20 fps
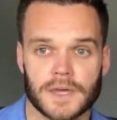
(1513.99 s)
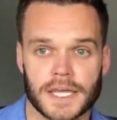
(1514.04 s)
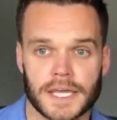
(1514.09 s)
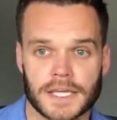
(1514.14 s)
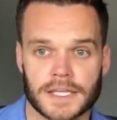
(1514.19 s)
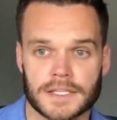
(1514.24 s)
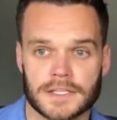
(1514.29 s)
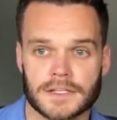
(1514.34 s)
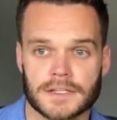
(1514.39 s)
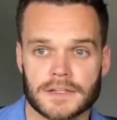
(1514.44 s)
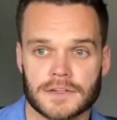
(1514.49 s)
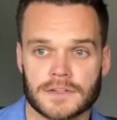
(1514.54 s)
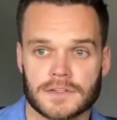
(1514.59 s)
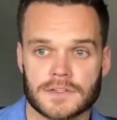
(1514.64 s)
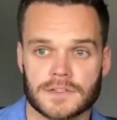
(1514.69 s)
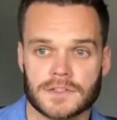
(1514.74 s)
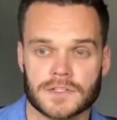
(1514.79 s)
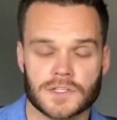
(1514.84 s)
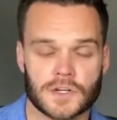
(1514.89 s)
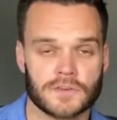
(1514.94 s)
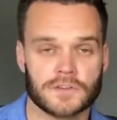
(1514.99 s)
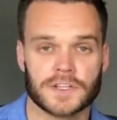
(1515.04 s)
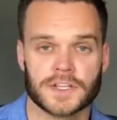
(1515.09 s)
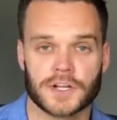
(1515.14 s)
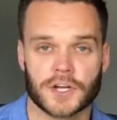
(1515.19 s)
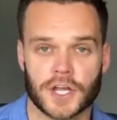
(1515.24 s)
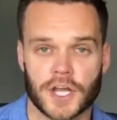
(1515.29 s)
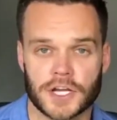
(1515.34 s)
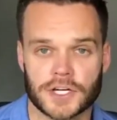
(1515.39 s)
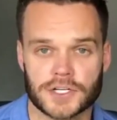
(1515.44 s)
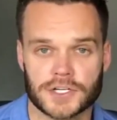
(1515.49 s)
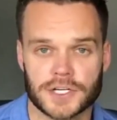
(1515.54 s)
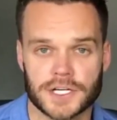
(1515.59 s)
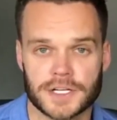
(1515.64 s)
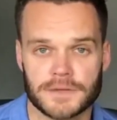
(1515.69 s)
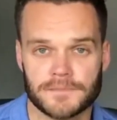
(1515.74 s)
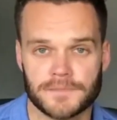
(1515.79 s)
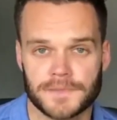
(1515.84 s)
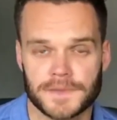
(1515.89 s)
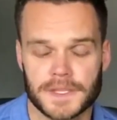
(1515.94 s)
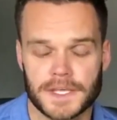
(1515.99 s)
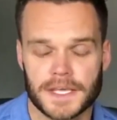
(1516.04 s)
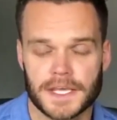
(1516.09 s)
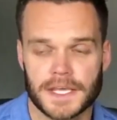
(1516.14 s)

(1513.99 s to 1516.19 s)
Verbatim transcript: and serving their country.